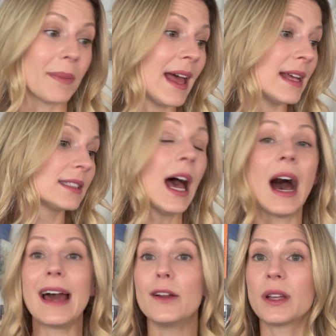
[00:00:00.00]
ends.
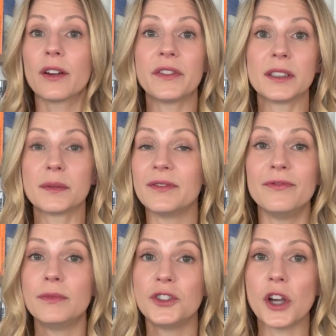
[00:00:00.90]
I don't care if this
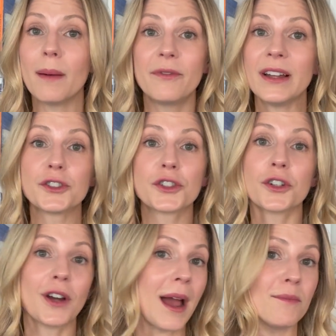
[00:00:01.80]
job
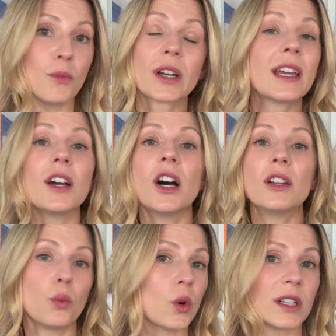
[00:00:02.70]
venture I'm working
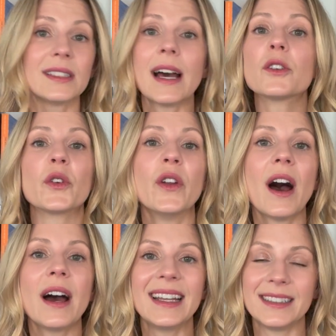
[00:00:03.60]
on works out or
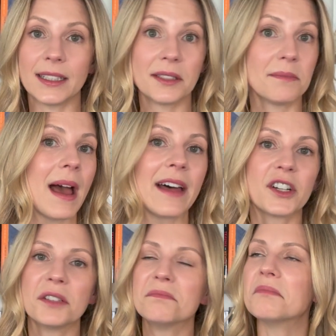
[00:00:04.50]
not. It doesn't
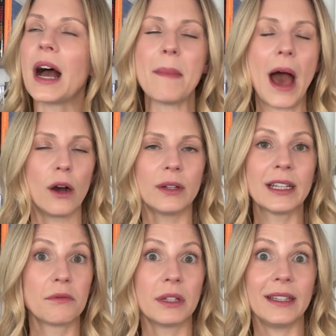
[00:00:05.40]
matter. I'm out. And I
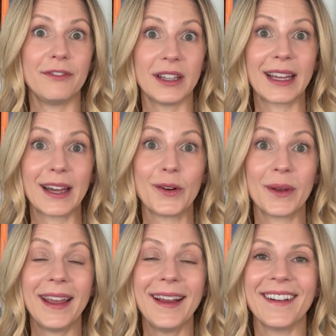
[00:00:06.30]
really feel like I don't
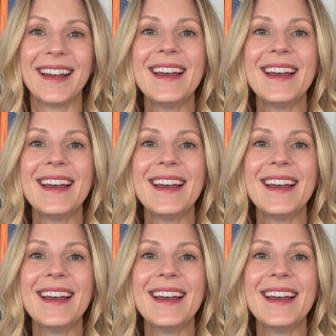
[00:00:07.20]
care.